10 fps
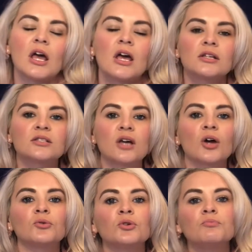
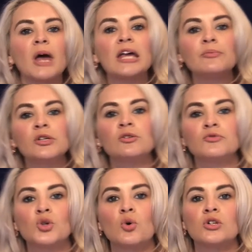So maybe
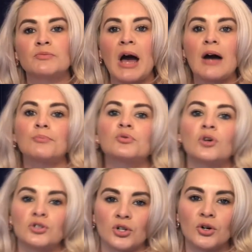you've talked about a
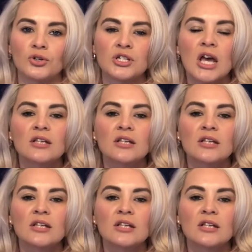product.